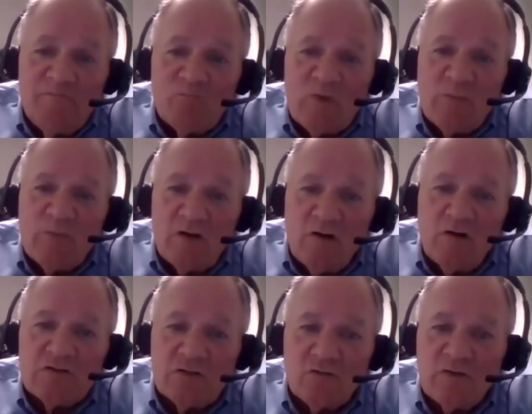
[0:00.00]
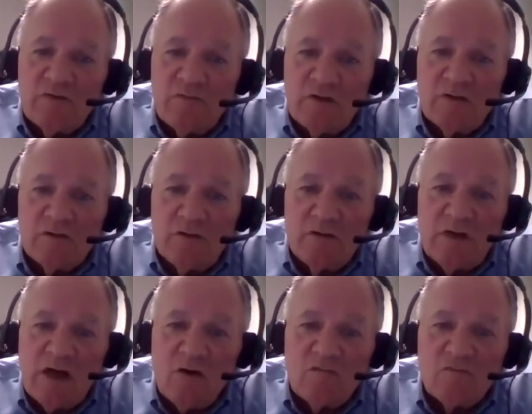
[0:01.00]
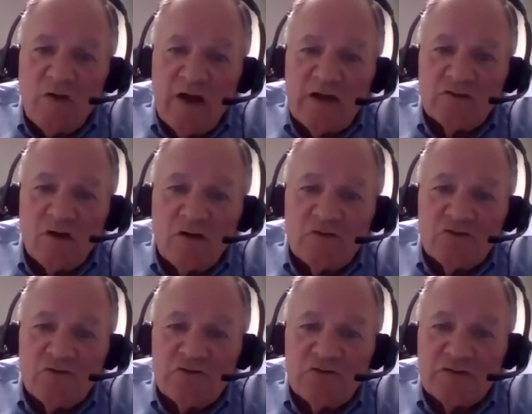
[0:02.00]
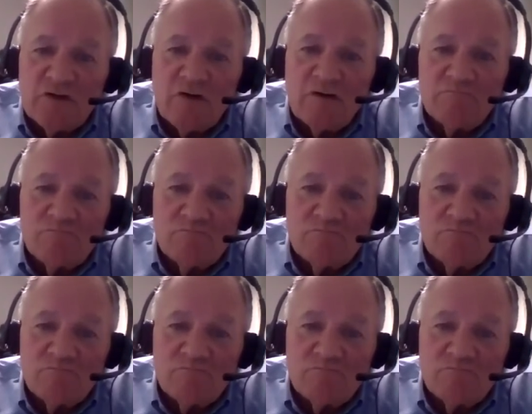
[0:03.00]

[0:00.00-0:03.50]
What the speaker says: but it also revealed how fragile our churches are.